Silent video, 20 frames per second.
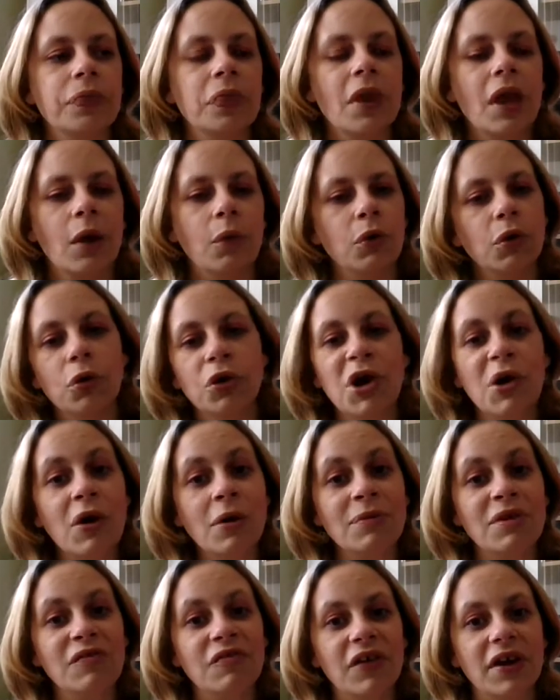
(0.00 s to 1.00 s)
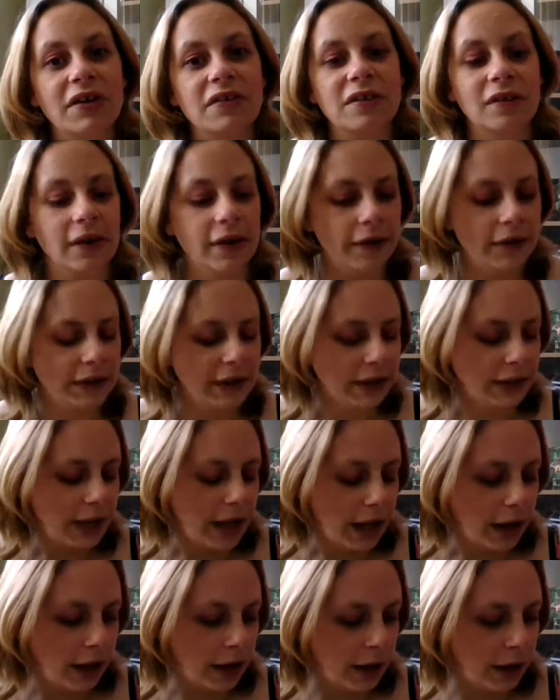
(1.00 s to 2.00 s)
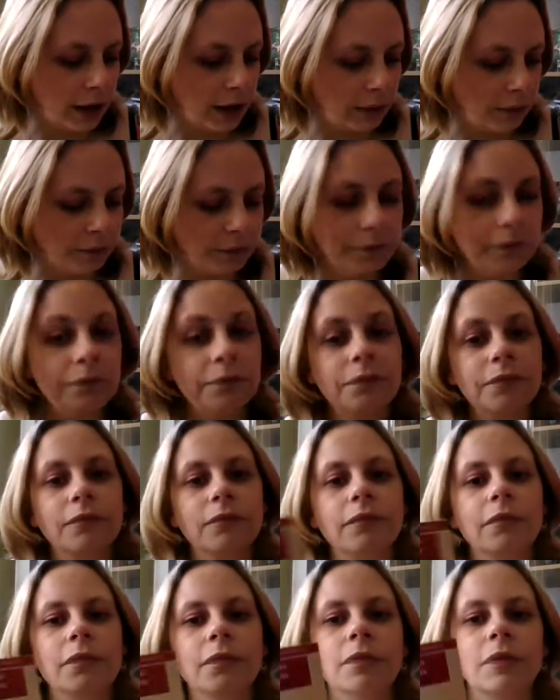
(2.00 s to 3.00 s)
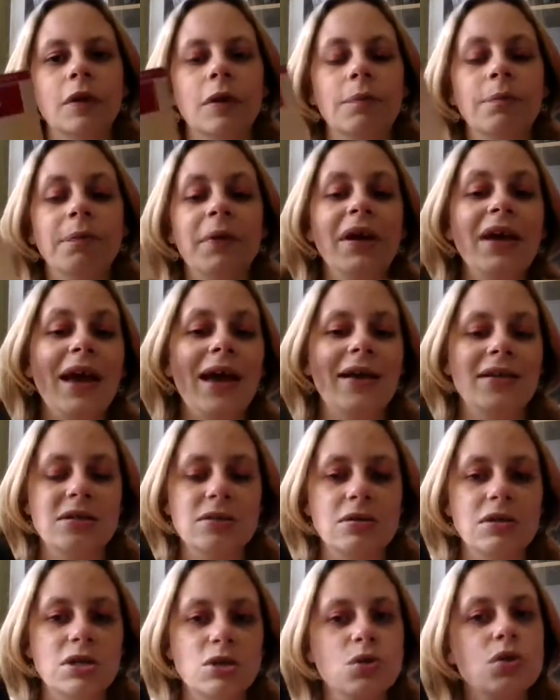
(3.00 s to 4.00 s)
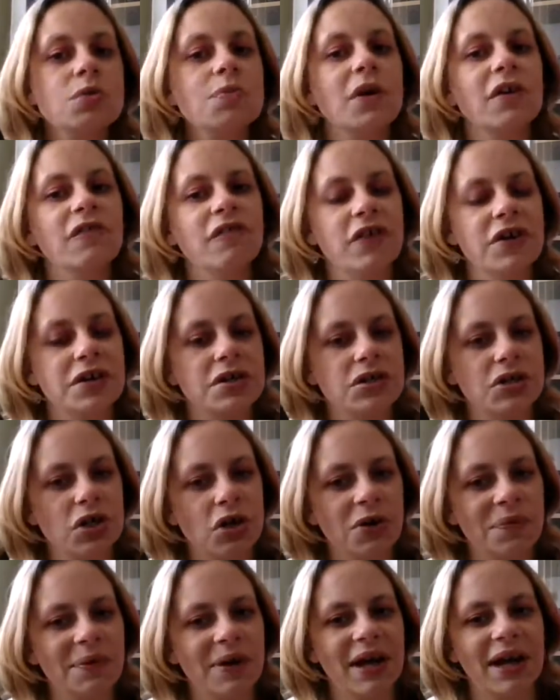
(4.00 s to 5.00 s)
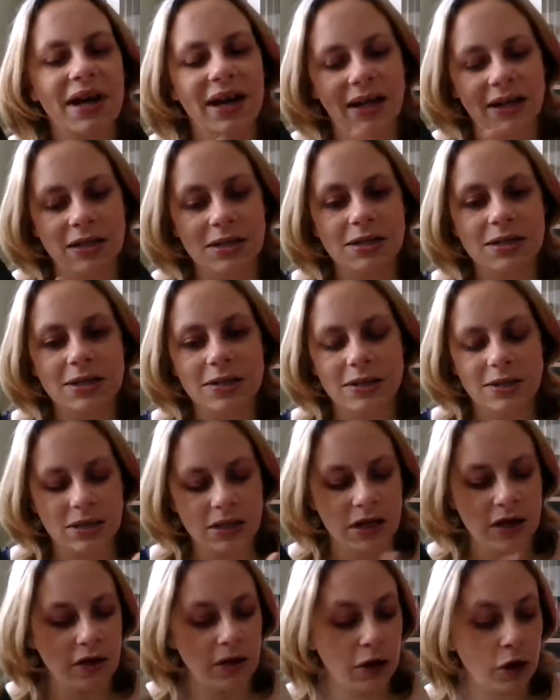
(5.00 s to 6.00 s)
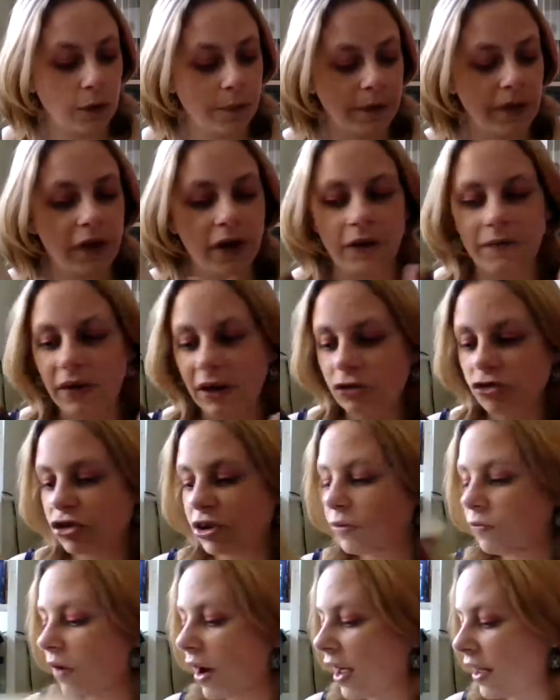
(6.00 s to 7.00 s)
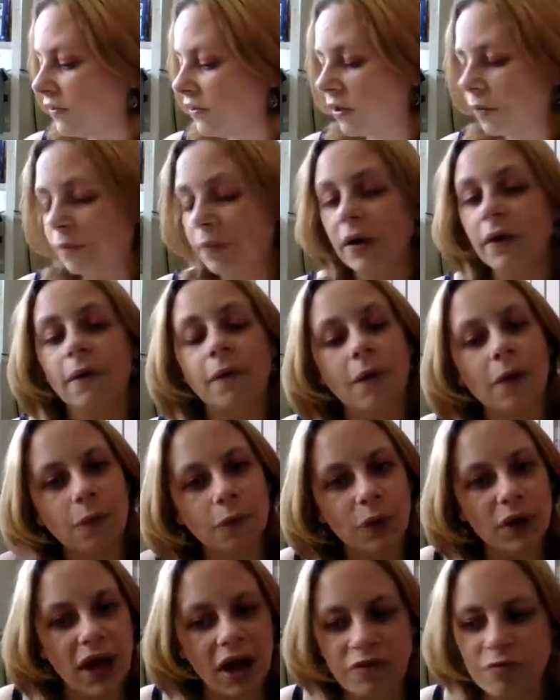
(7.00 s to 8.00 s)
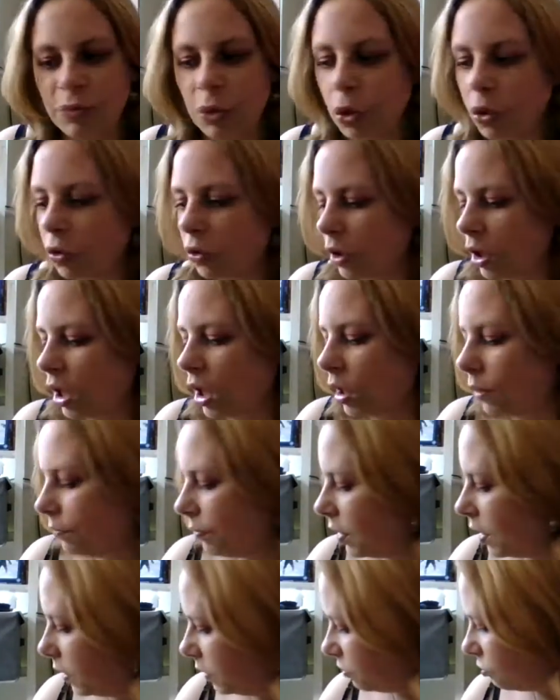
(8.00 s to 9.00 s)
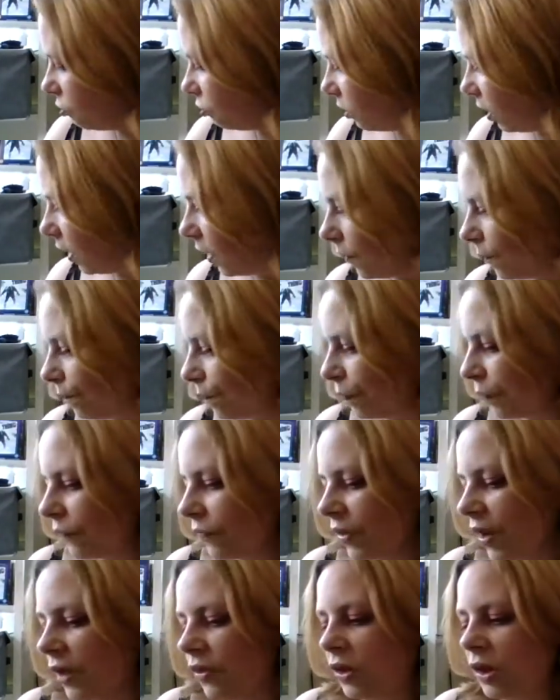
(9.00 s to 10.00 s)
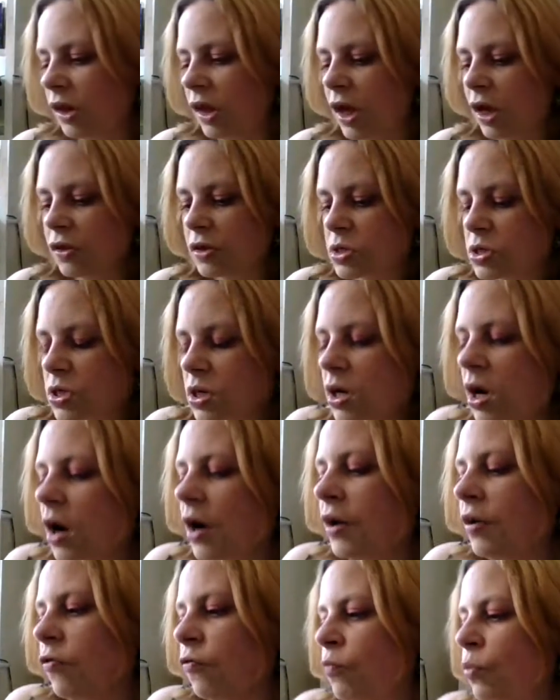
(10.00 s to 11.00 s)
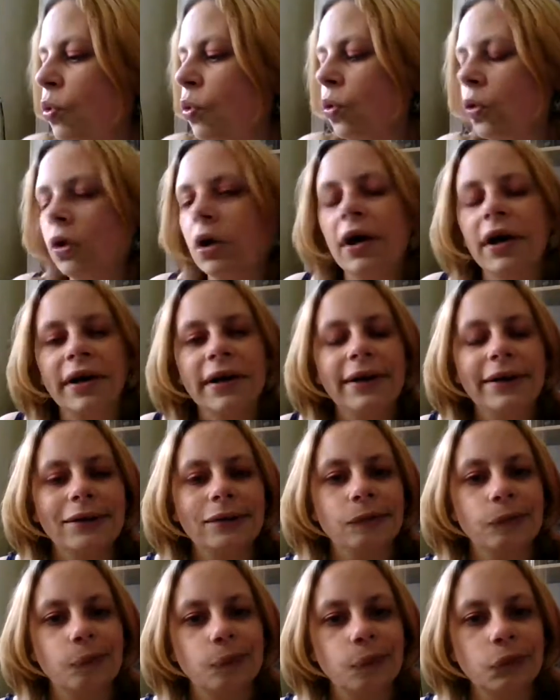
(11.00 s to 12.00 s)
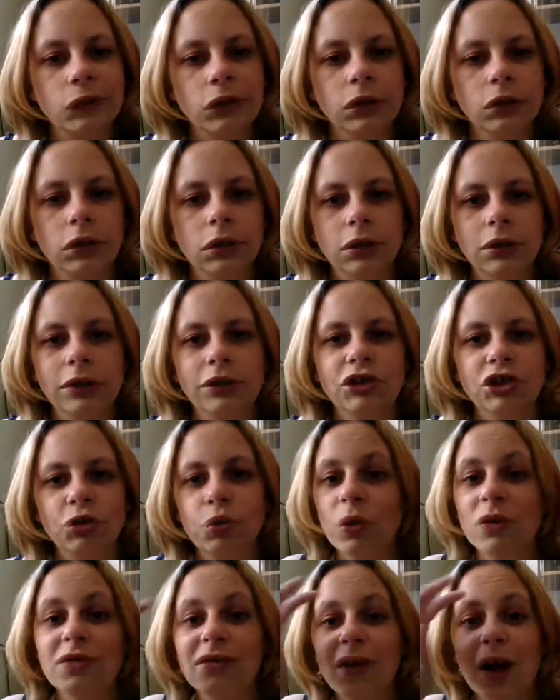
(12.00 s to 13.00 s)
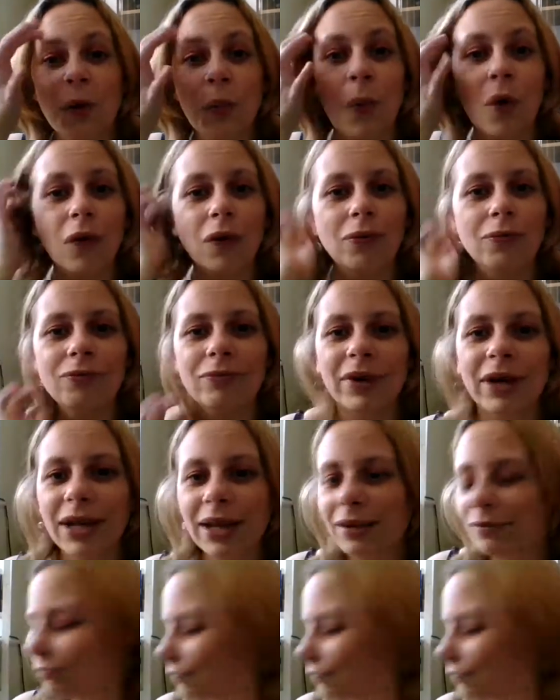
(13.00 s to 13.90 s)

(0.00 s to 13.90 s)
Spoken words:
And we all know I mean Victor. But yeah, so this was my first copy, and this is the only copy that I've actually read, but we have more. But I think the others are kind of more like just ones that I want, really.